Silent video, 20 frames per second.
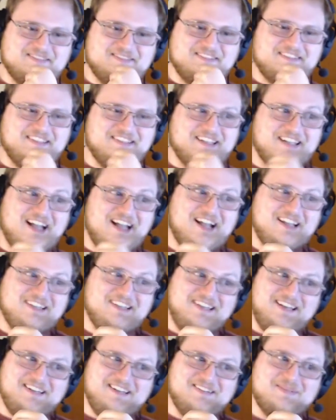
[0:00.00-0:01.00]
Like I could
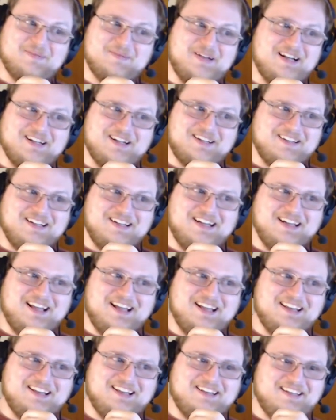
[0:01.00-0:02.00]
eat them, but
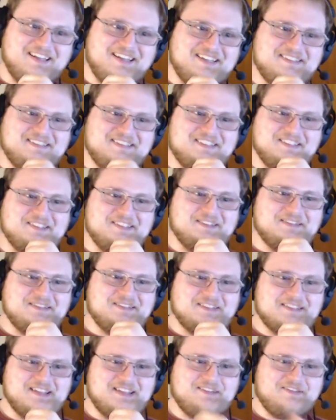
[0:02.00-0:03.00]
I didn't need to
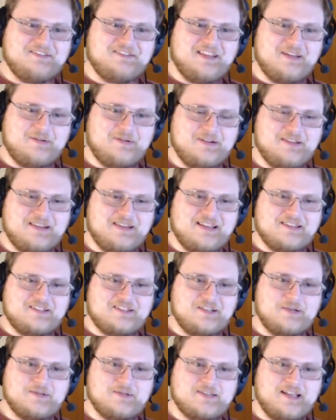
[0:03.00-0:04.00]
because they were in that
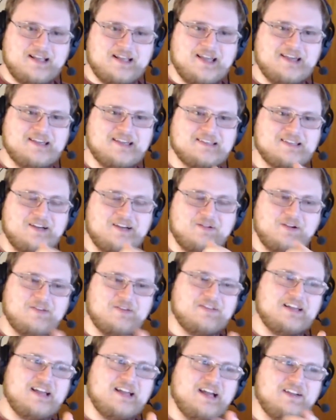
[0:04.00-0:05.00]
juice. I guess I don't know if
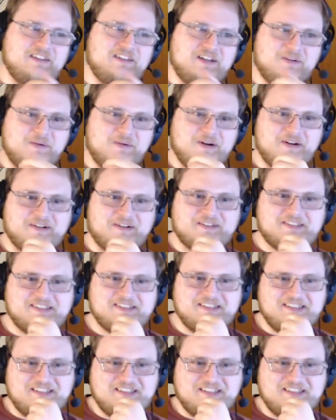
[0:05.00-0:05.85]
that how that works.